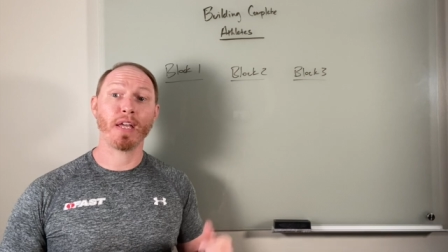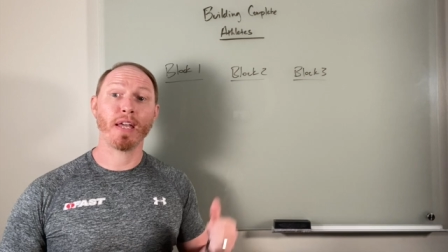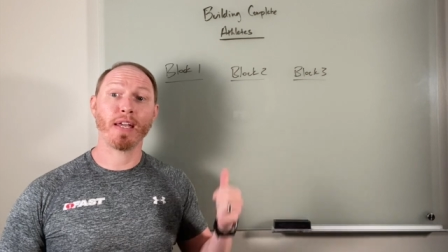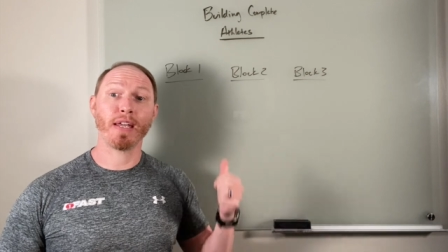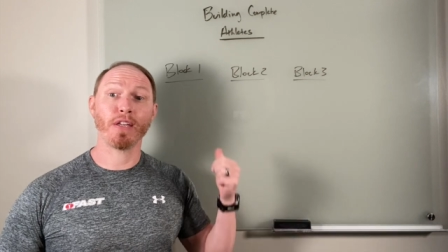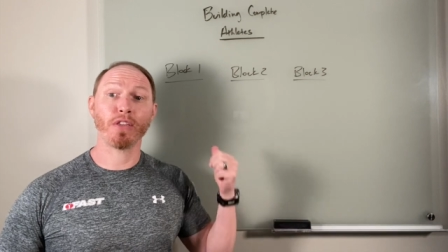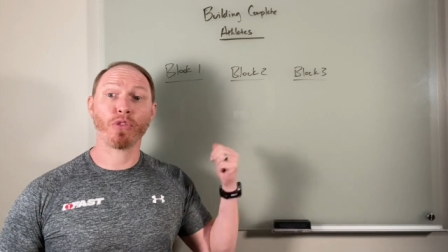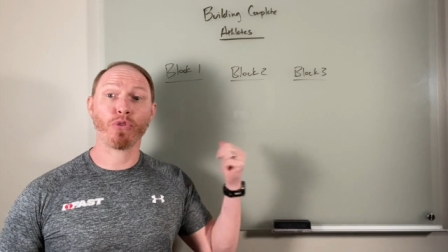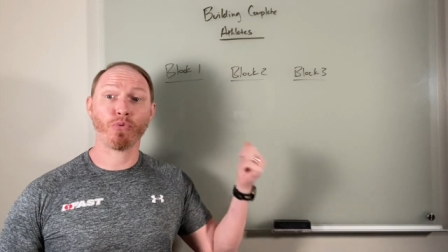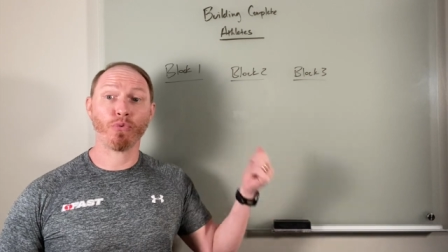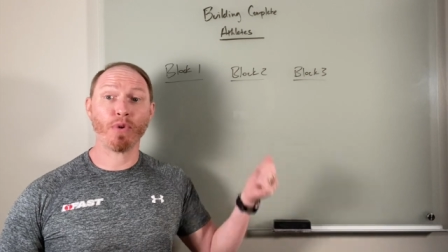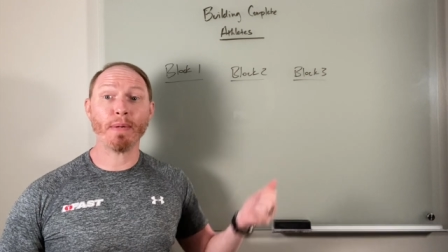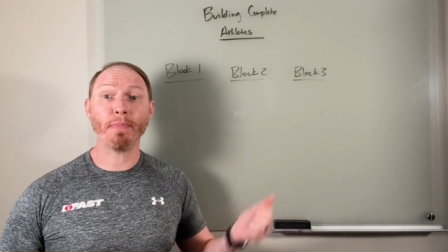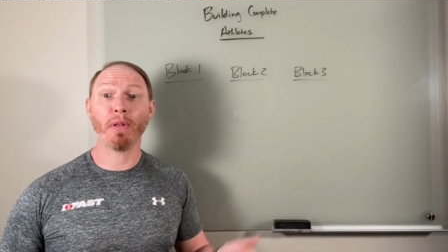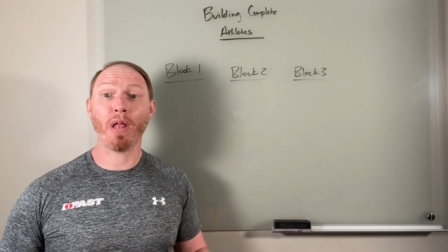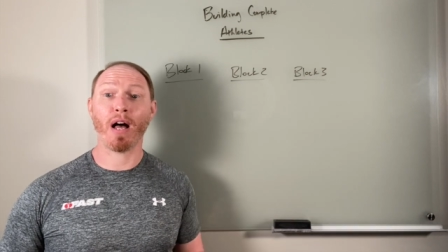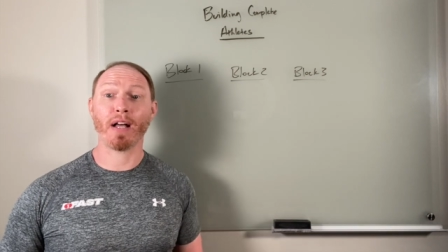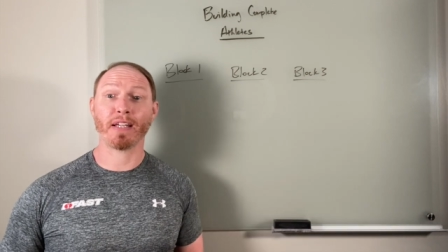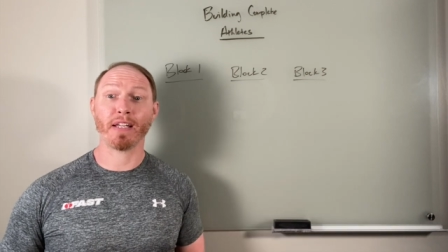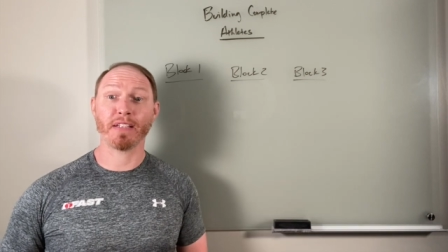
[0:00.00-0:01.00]
a
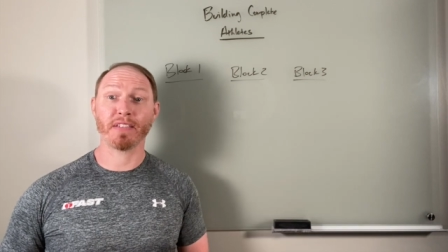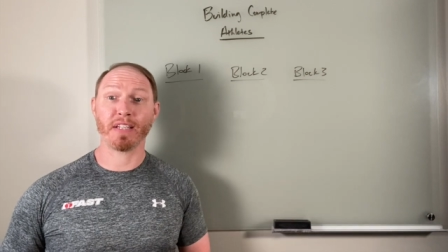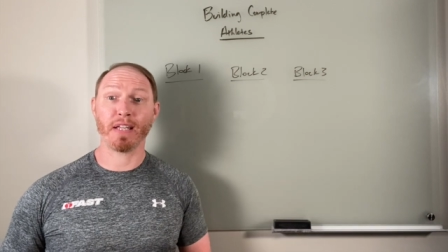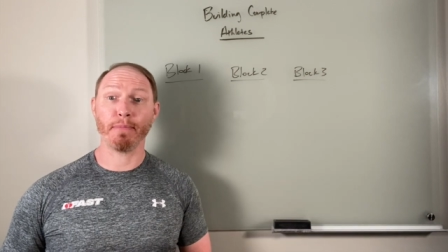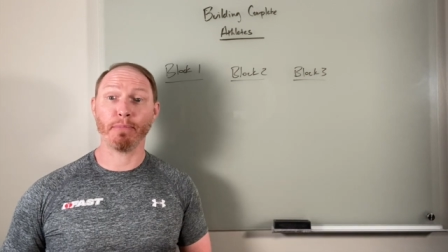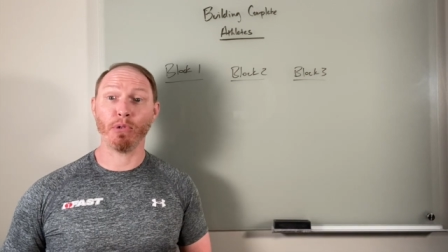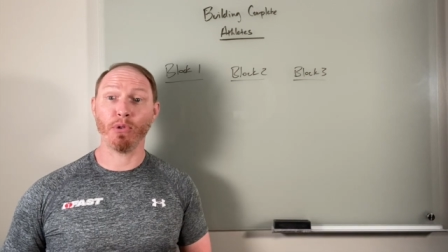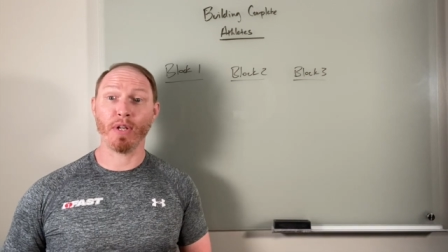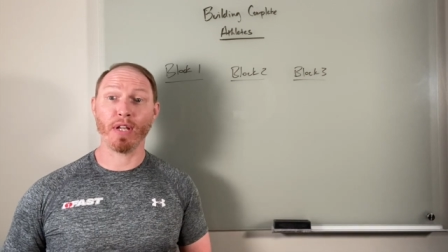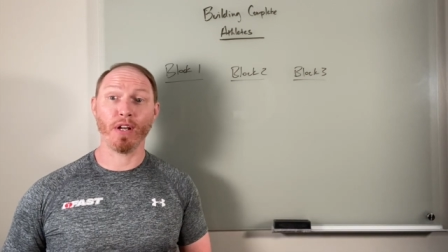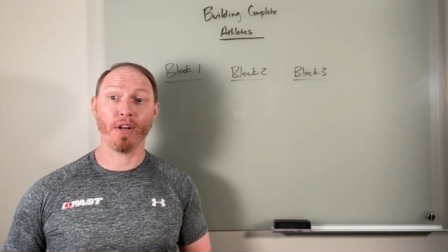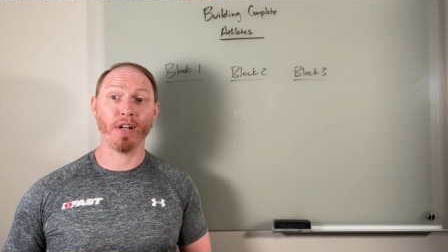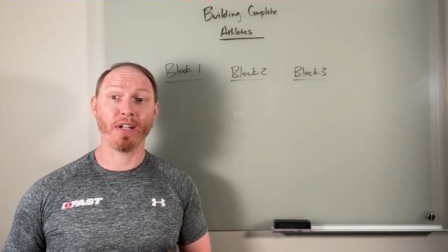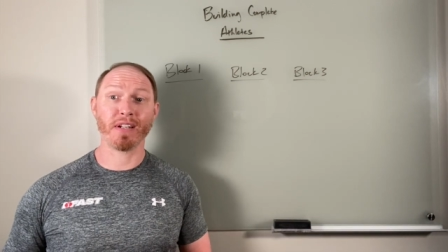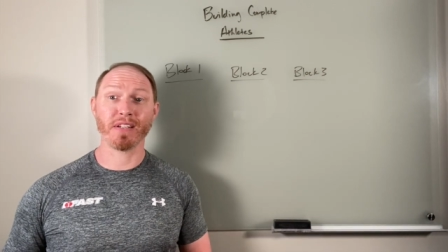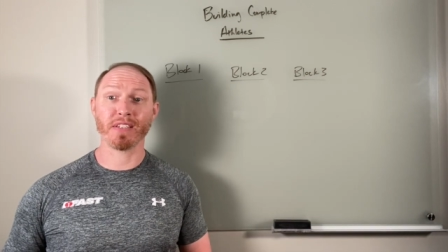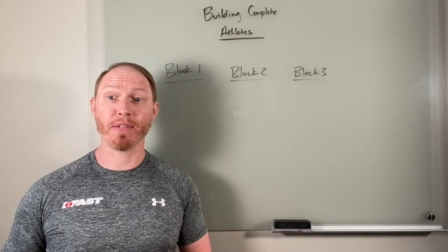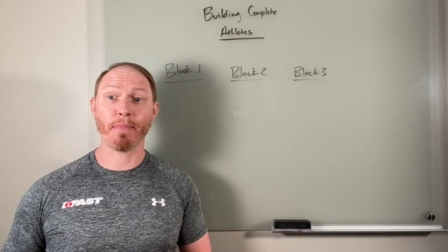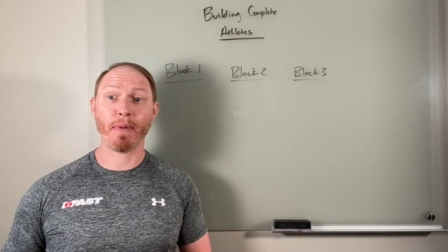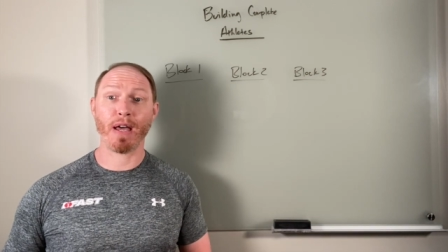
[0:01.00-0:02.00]
3-block example here. It
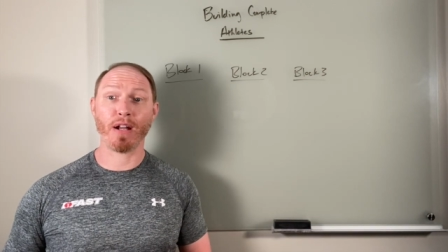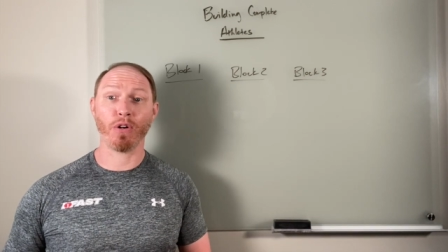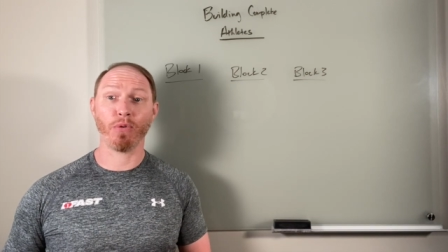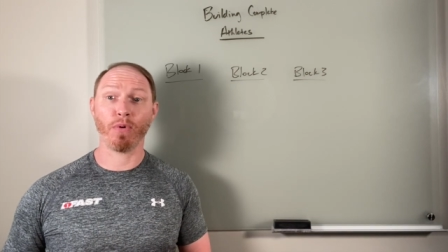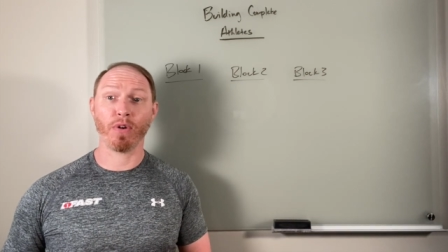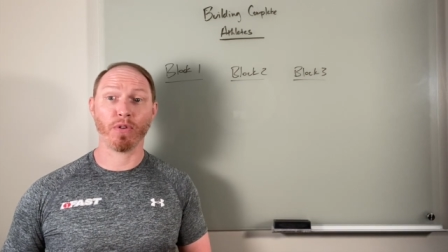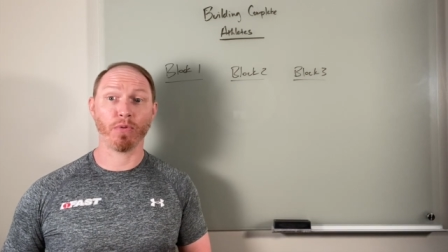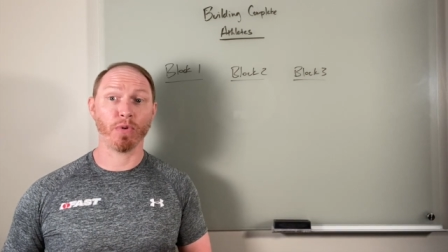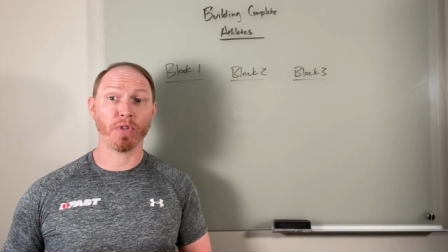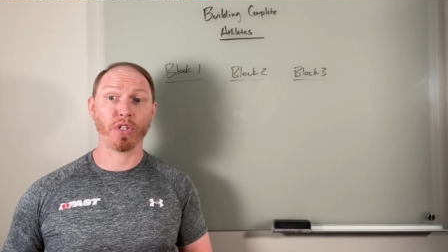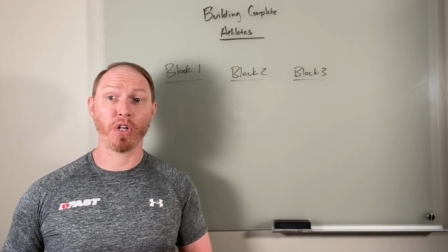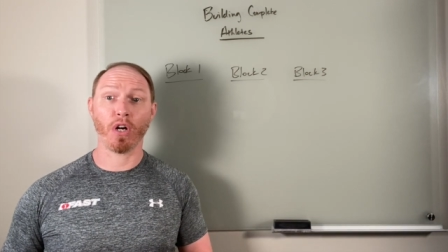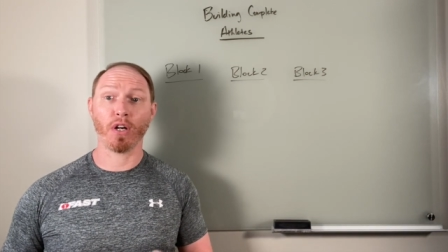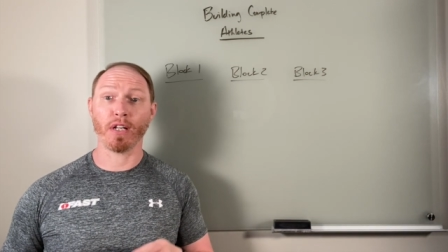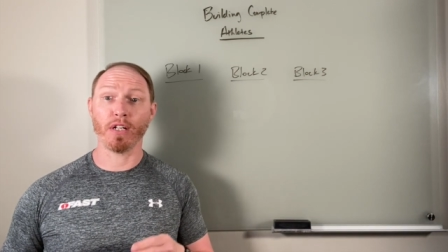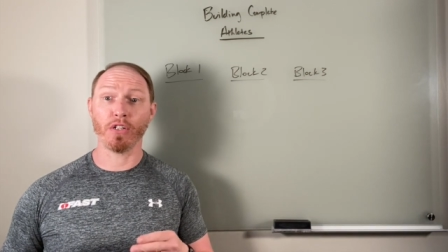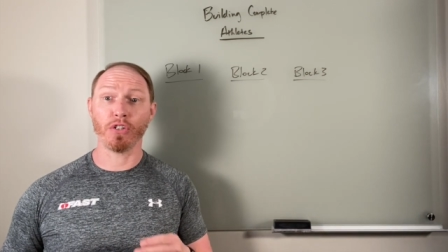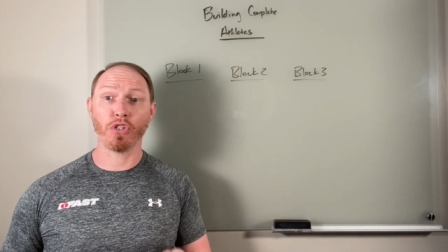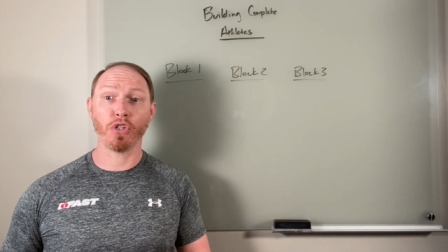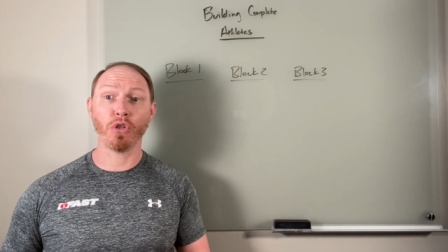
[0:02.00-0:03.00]
doesn't matter whether we're talking
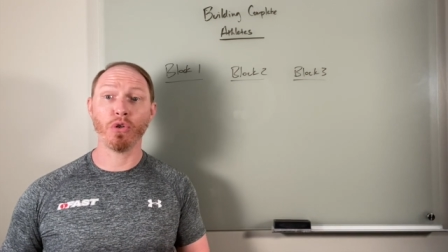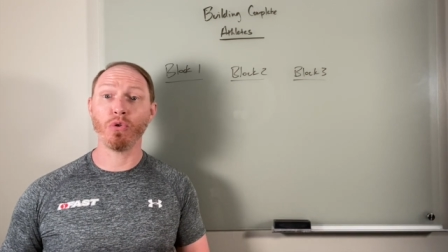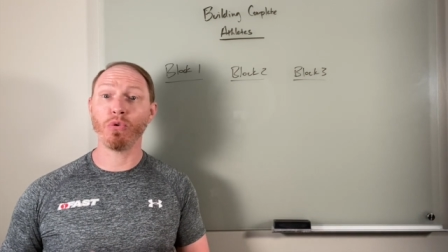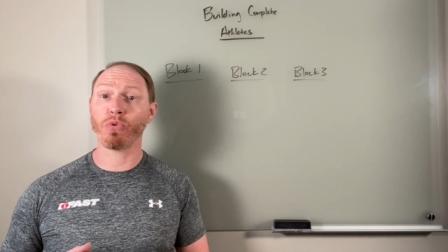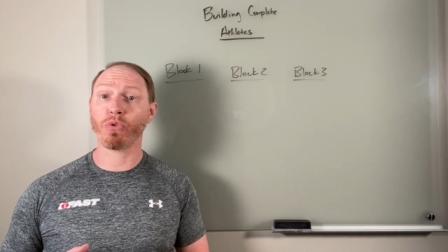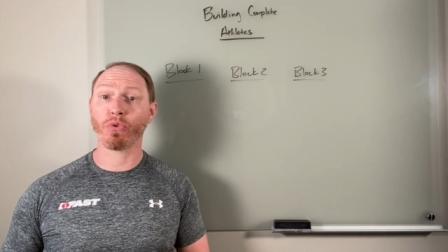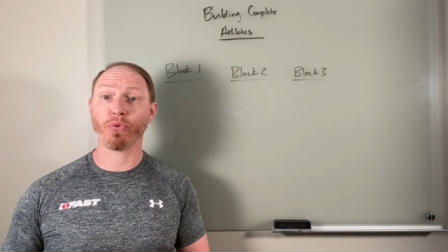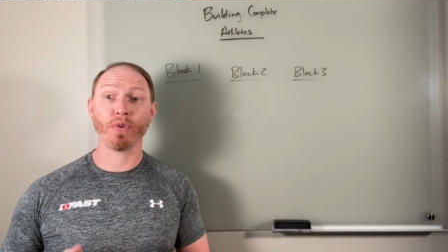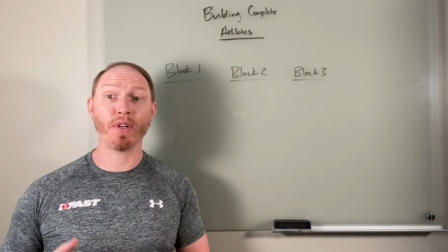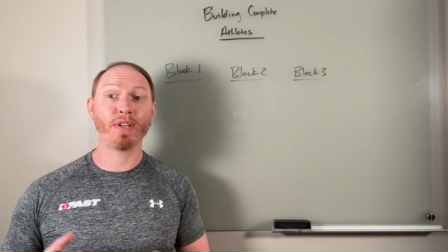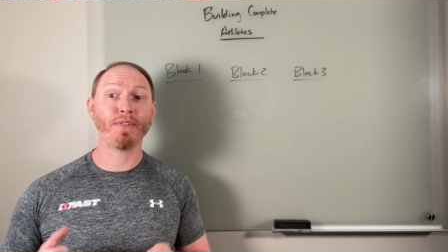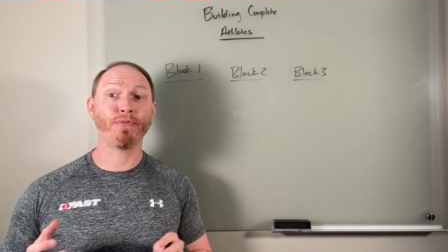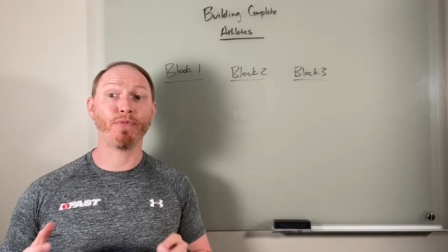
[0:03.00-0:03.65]
2, 3,